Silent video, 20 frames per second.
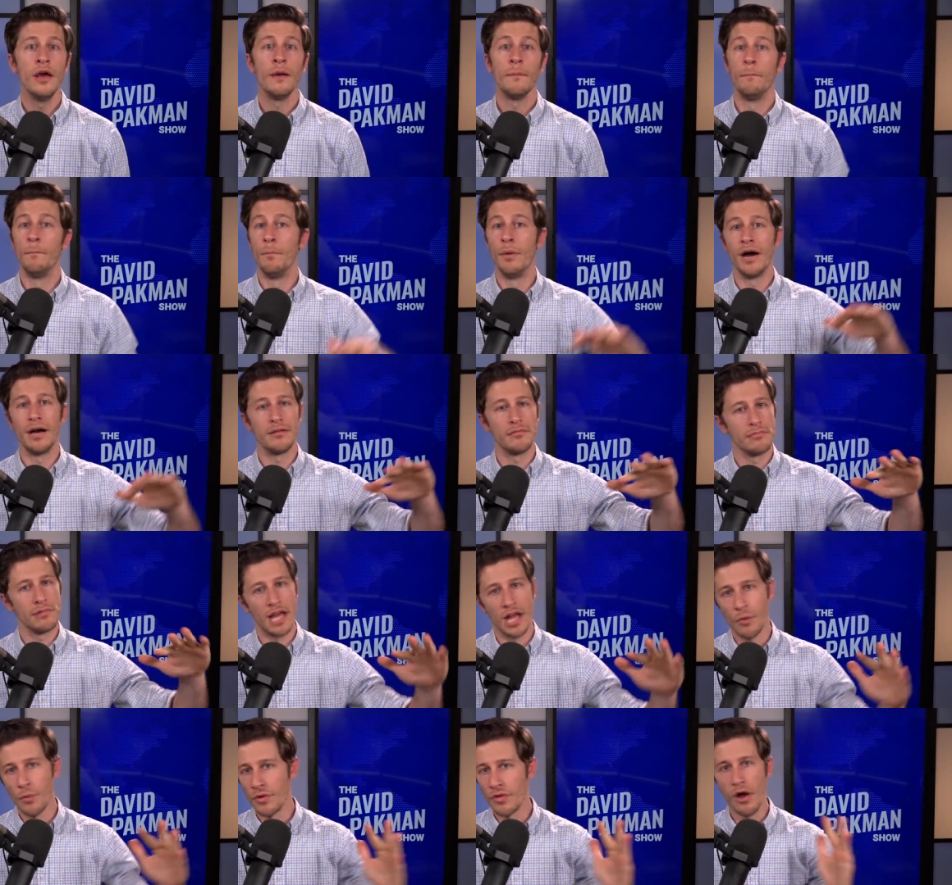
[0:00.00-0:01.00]
But
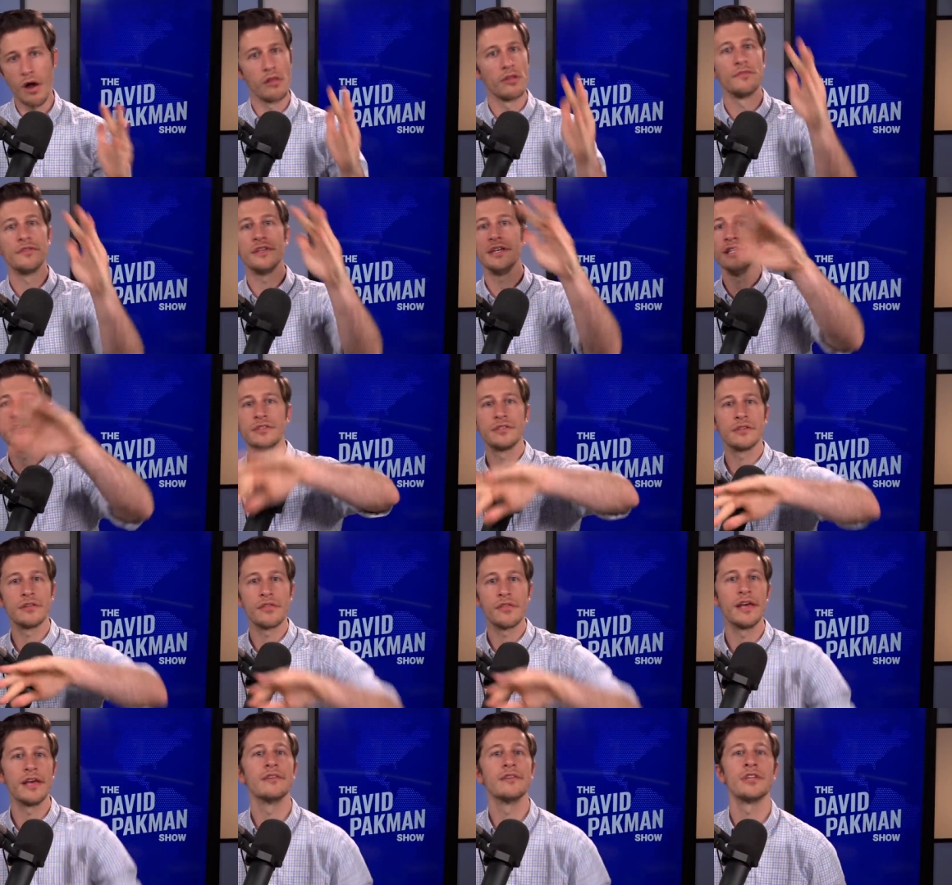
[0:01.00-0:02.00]
like with all of these
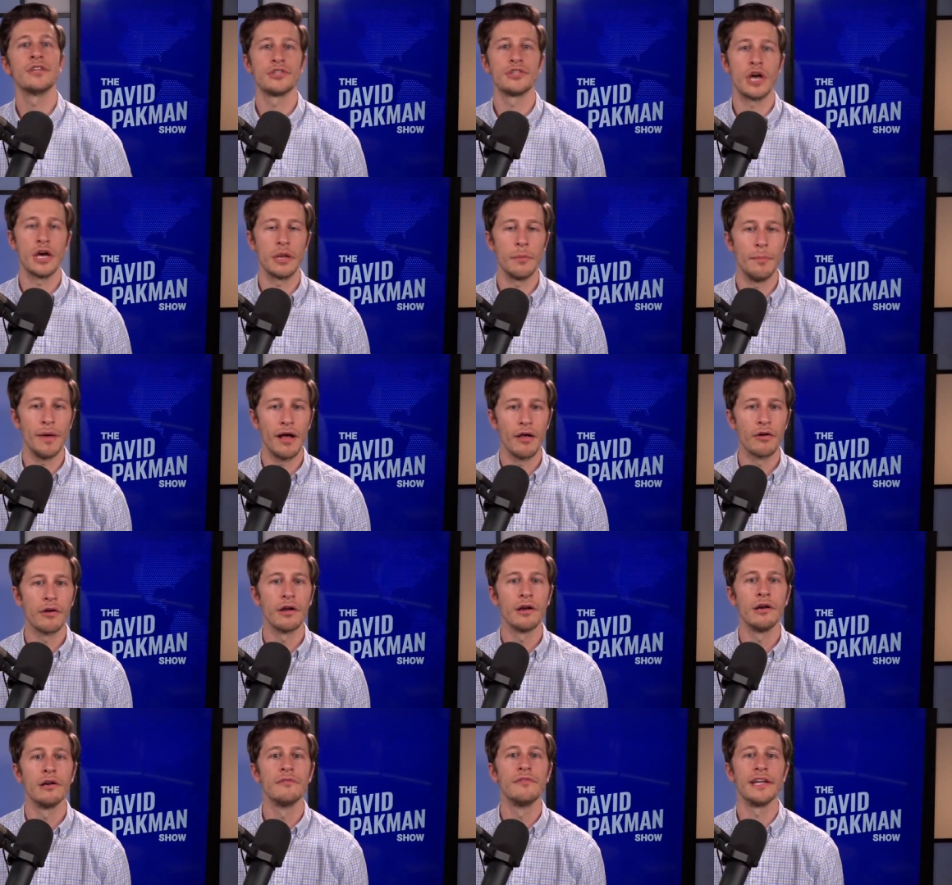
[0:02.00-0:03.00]
things, it's on a bell
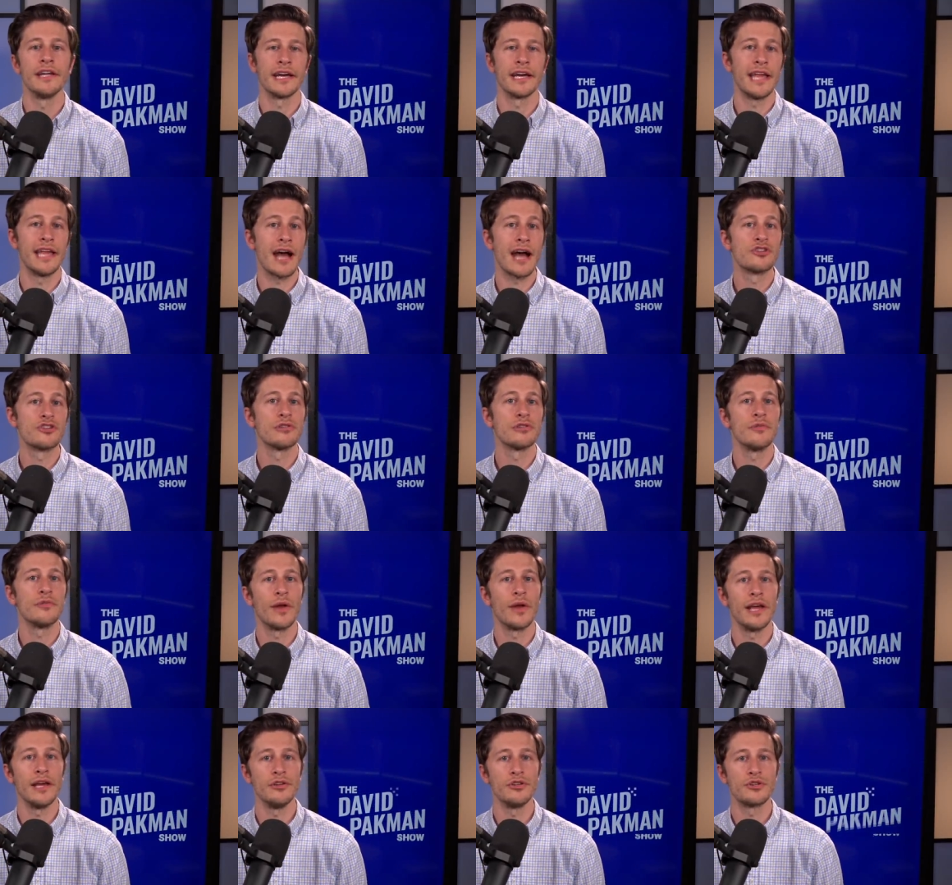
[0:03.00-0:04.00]
curve and it can actually
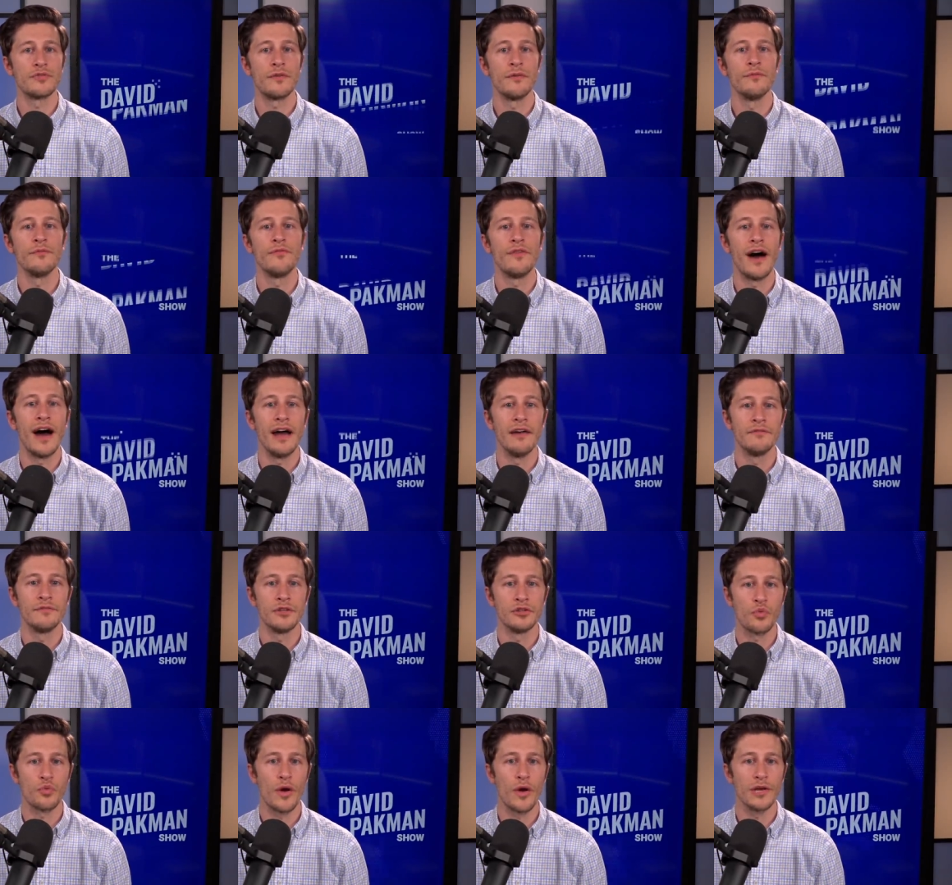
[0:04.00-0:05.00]
range from 5
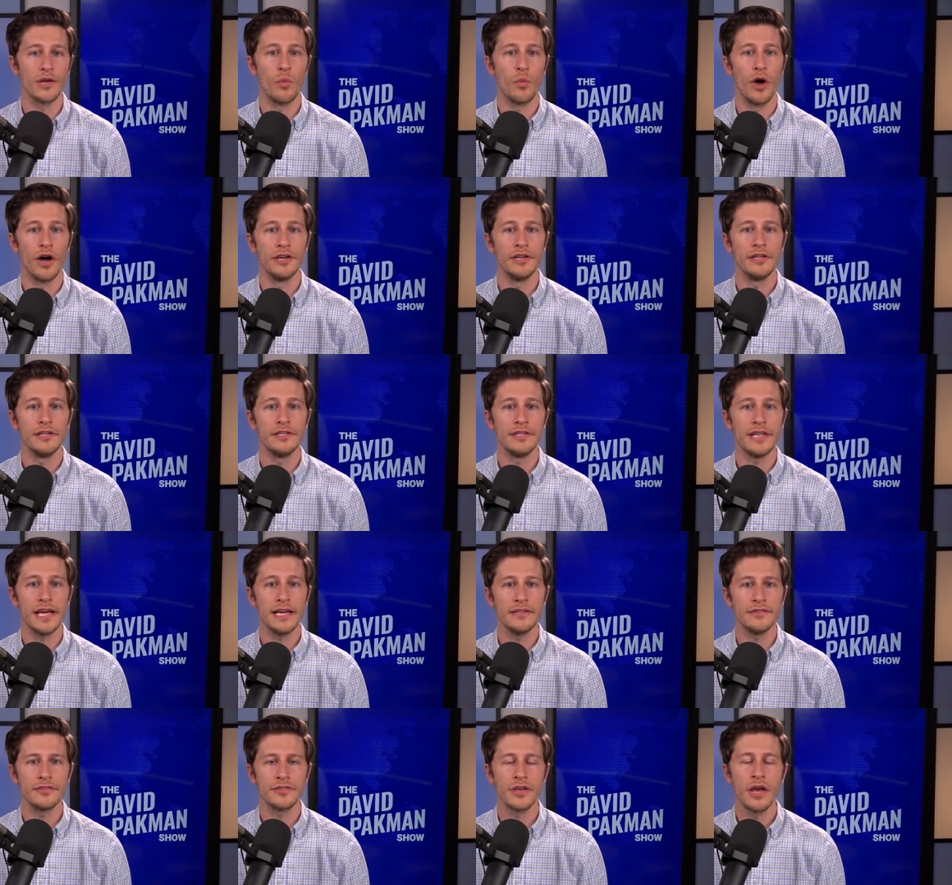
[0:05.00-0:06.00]
to 21
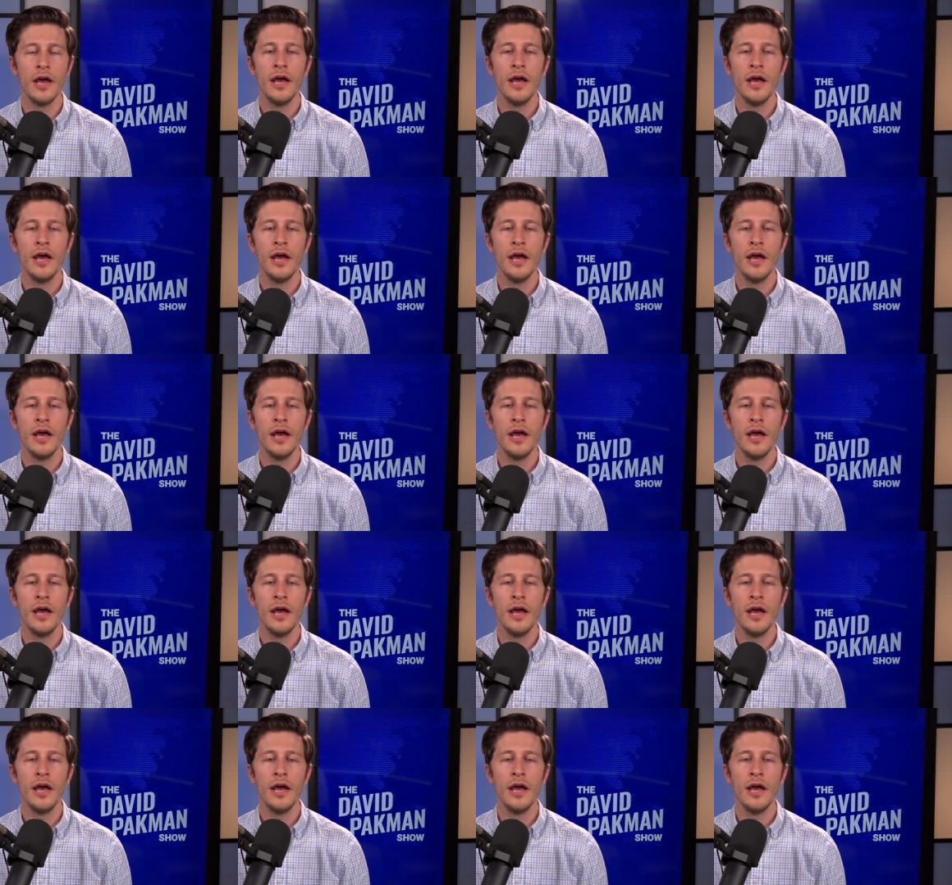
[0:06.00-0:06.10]
days.